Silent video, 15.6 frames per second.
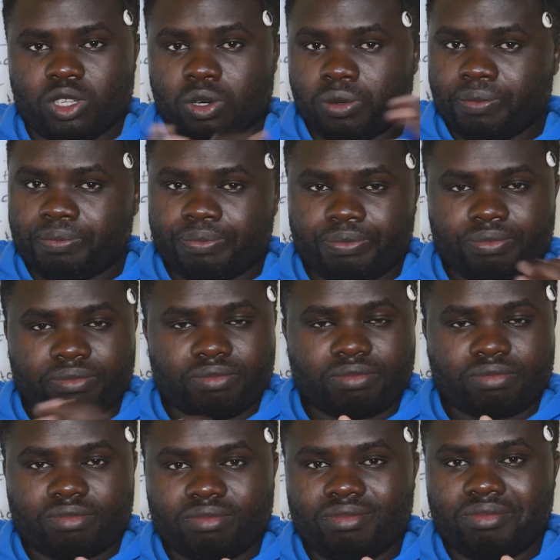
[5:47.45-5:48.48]
So,
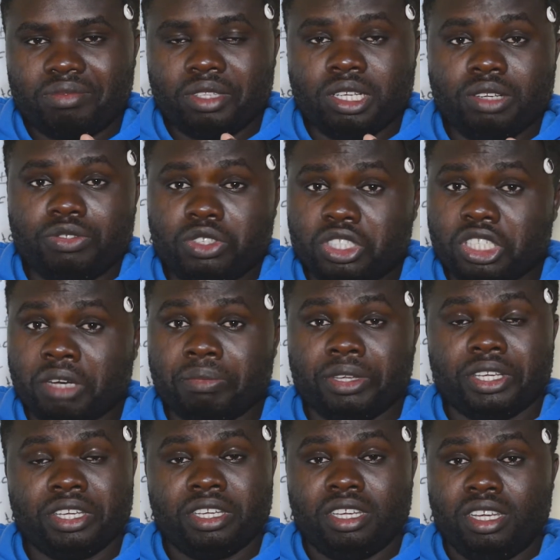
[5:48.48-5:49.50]

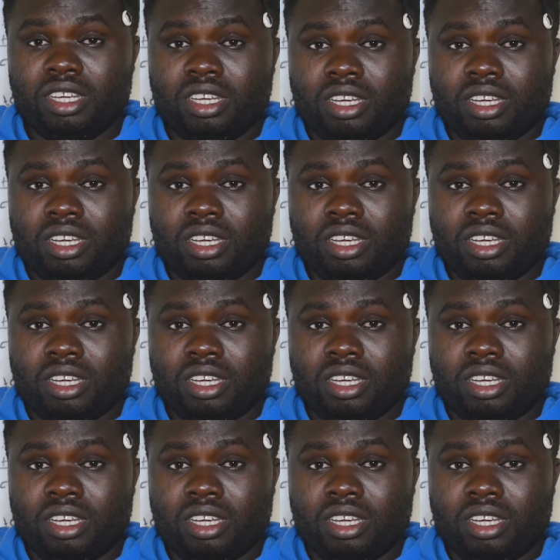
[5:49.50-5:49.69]
future me,